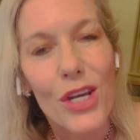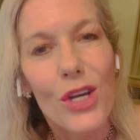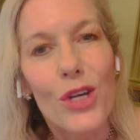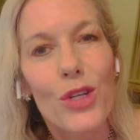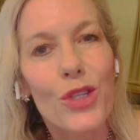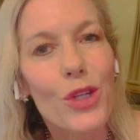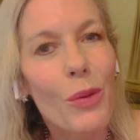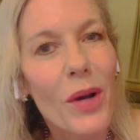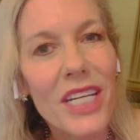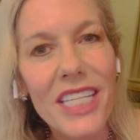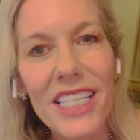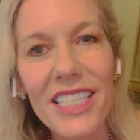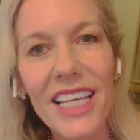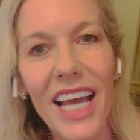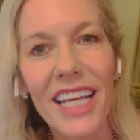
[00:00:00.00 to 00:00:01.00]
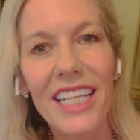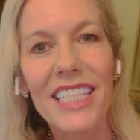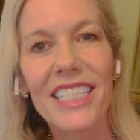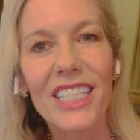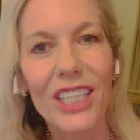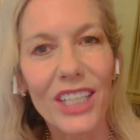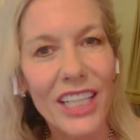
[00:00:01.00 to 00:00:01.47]
So I decided
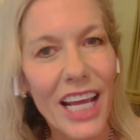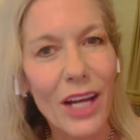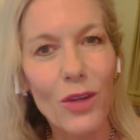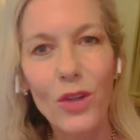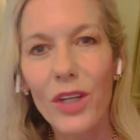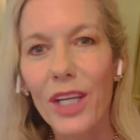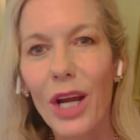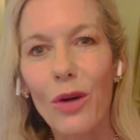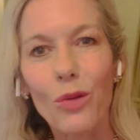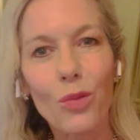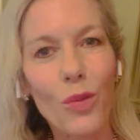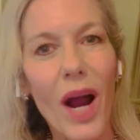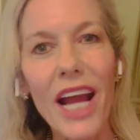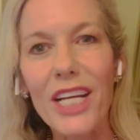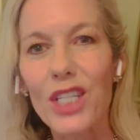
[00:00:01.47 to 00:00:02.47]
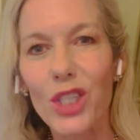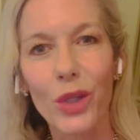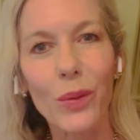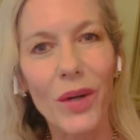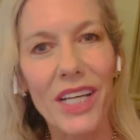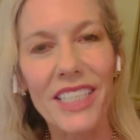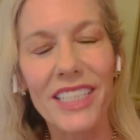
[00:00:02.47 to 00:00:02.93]
to get right
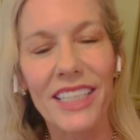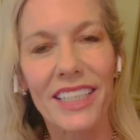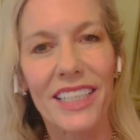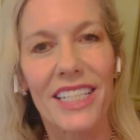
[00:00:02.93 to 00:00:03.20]
to it.